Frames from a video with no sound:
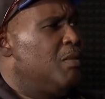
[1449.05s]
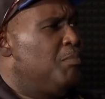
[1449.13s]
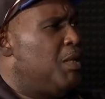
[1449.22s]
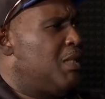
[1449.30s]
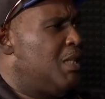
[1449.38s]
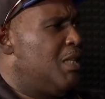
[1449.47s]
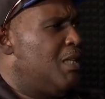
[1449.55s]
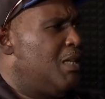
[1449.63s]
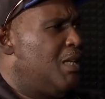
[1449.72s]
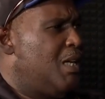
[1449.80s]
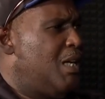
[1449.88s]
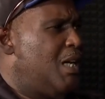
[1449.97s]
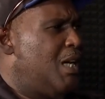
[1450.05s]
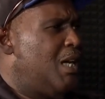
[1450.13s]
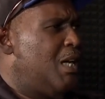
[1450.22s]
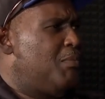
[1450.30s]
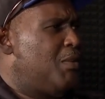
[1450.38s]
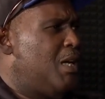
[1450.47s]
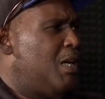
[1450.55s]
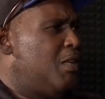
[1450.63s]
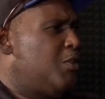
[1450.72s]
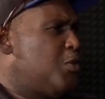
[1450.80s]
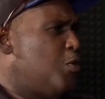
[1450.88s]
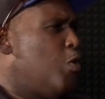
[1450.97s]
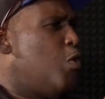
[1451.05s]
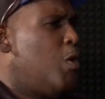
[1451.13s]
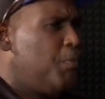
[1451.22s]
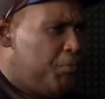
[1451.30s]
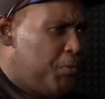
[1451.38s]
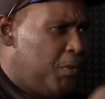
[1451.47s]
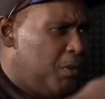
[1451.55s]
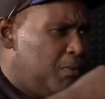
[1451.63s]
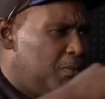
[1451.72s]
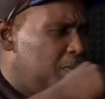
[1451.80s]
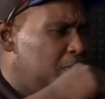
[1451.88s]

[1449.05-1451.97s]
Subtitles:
But I'm also hopeful